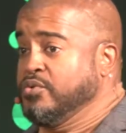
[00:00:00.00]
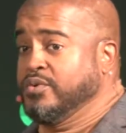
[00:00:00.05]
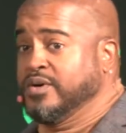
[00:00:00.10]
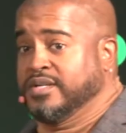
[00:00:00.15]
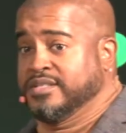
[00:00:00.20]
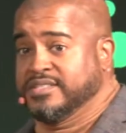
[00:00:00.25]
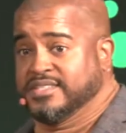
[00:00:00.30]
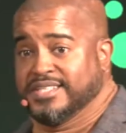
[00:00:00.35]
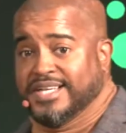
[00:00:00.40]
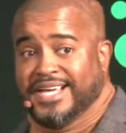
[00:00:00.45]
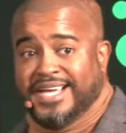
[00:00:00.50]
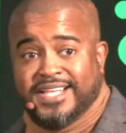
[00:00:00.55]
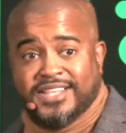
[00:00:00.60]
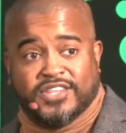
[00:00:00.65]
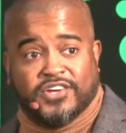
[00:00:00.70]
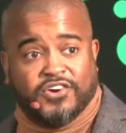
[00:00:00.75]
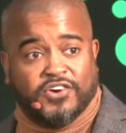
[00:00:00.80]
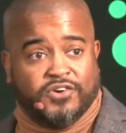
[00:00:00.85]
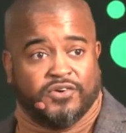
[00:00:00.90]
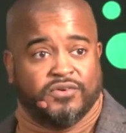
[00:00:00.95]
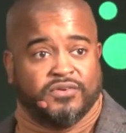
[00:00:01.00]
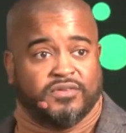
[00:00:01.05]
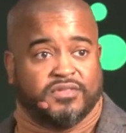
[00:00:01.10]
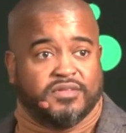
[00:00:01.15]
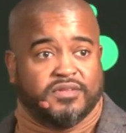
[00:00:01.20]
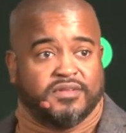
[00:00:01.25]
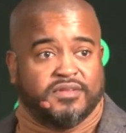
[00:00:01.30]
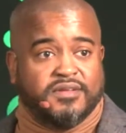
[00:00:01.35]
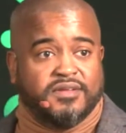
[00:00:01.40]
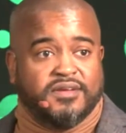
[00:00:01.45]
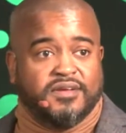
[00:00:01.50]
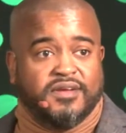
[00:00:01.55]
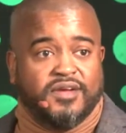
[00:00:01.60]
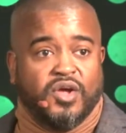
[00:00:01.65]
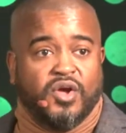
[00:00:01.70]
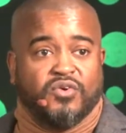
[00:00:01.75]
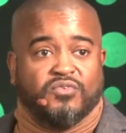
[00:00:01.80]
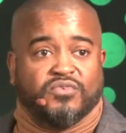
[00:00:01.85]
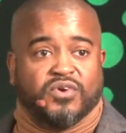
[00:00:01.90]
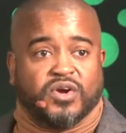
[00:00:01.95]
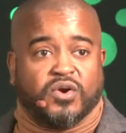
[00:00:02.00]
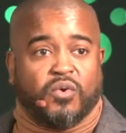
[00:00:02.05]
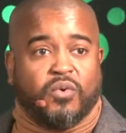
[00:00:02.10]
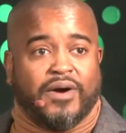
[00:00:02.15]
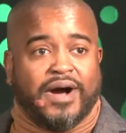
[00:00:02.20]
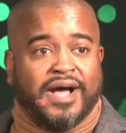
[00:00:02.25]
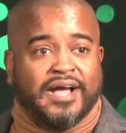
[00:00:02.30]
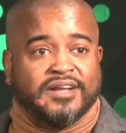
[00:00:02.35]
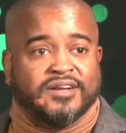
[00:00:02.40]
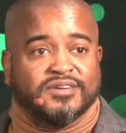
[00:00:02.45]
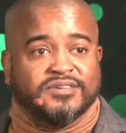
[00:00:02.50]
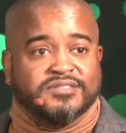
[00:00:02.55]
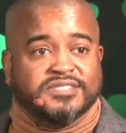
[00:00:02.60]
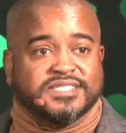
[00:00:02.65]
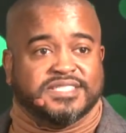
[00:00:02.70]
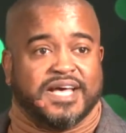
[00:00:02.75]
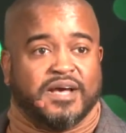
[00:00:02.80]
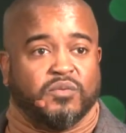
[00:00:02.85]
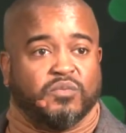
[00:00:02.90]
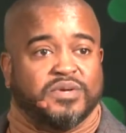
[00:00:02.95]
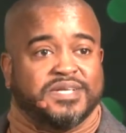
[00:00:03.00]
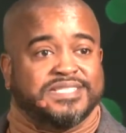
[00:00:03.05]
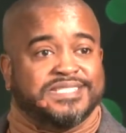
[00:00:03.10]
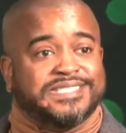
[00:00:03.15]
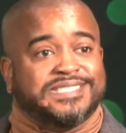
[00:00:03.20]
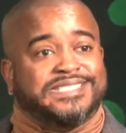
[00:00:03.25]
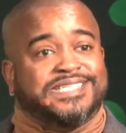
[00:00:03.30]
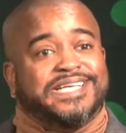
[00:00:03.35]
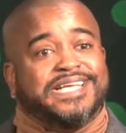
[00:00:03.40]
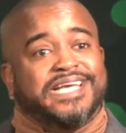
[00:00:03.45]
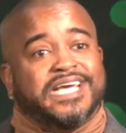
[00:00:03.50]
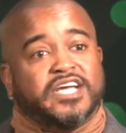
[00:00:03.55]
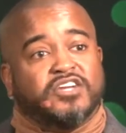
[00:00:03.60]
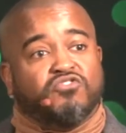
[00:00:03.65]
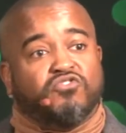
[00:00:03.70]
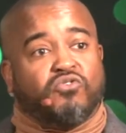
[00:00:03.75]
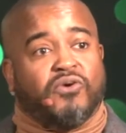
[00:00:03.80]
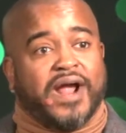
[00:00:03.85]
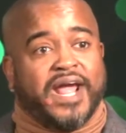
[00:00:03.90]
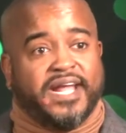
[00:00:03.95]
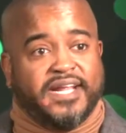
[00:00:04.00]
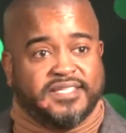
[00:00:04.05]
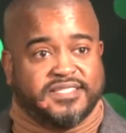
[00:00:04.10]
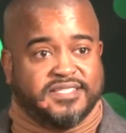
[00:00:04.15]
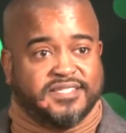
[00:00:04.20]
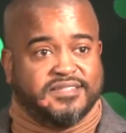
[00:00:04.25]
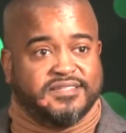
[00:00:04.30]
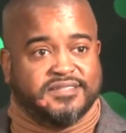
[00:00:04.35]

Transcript: us in the earth requires that we see it right,